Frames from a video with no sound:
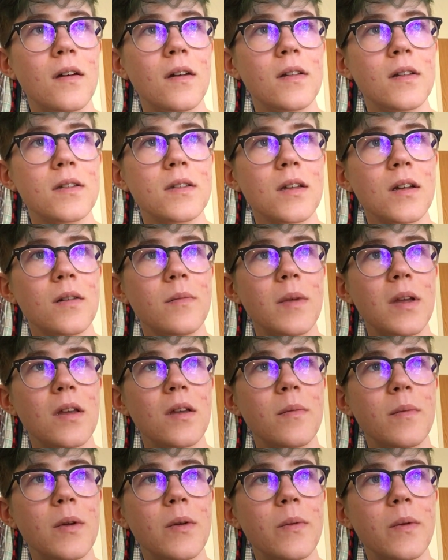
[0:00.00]
And that's kind of
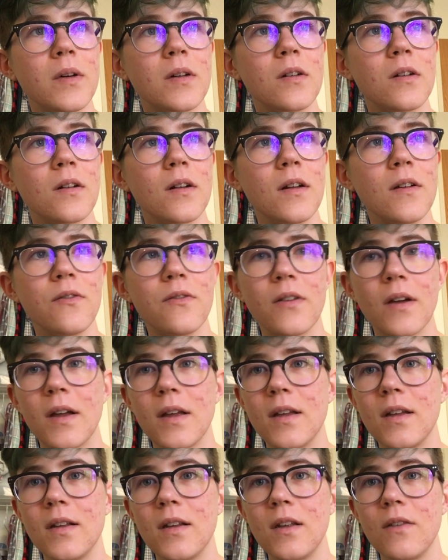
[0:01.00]
making me wonder if
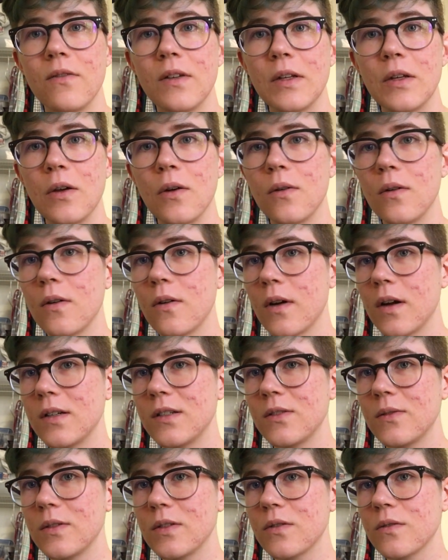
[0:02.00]
I can even go to
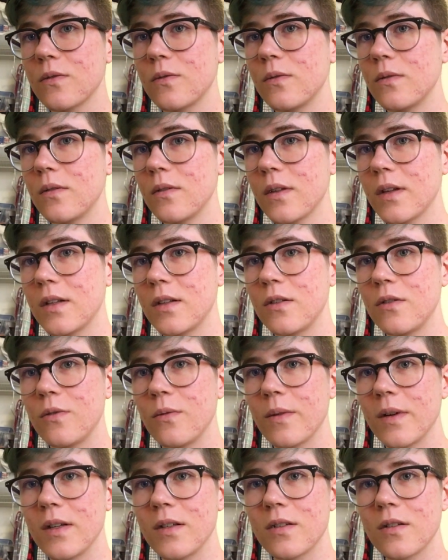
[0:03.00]
graduate school and do
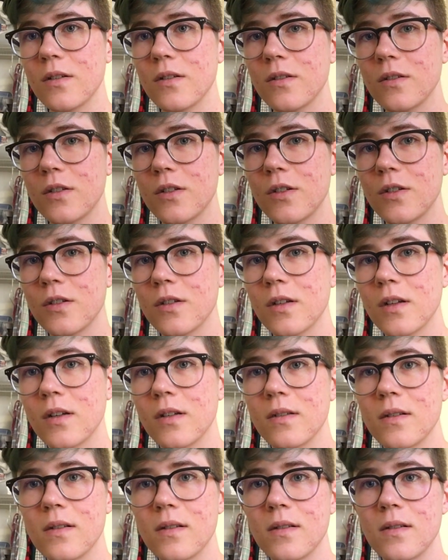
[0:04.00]
research
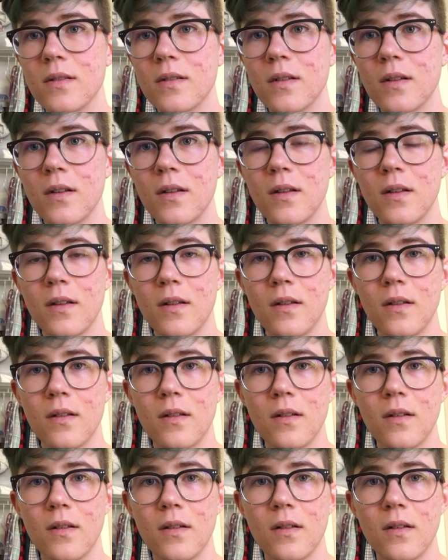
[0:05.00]
because
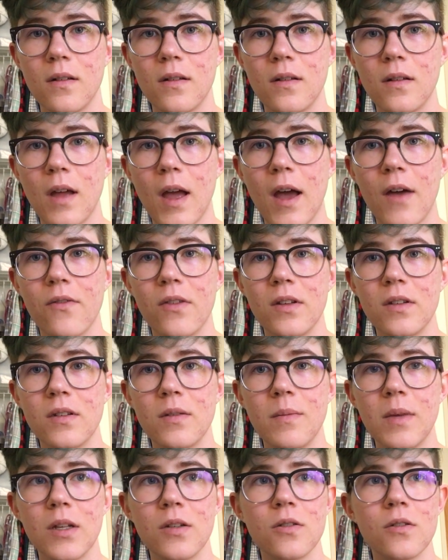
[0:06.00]
having
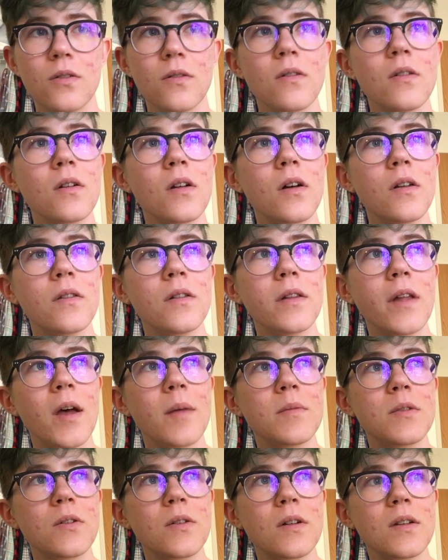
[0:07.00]
to make sure that all the
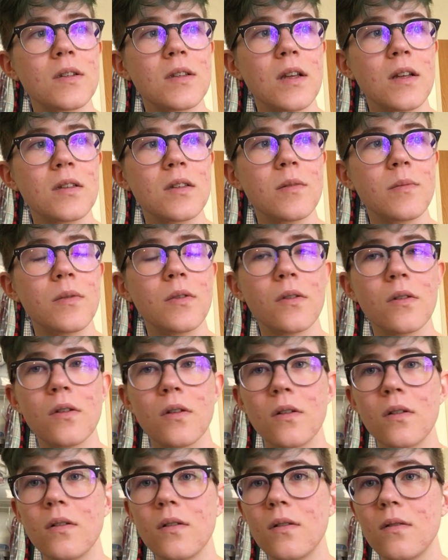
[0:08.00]
labs are accessible
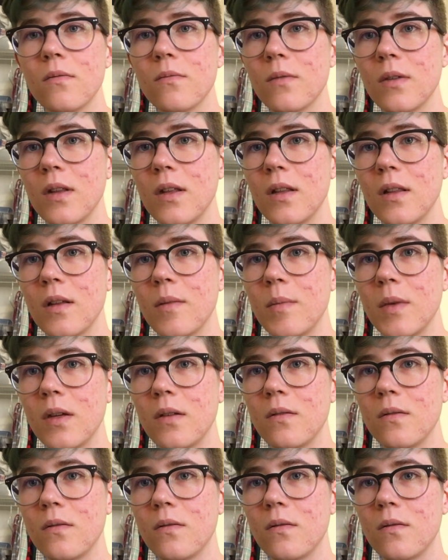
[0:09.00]
could really
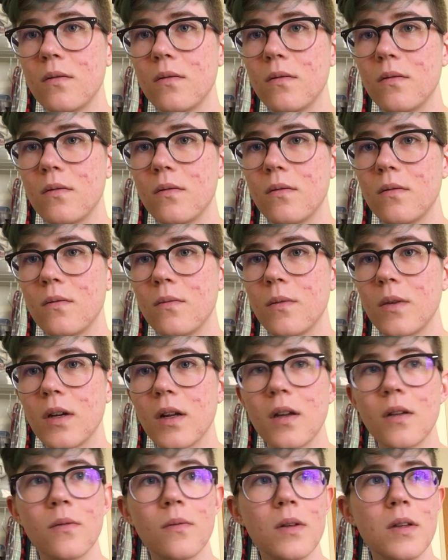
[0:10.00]
limit what
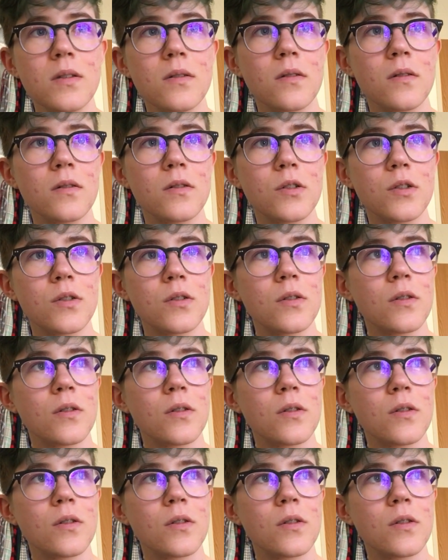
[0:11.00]
I can research.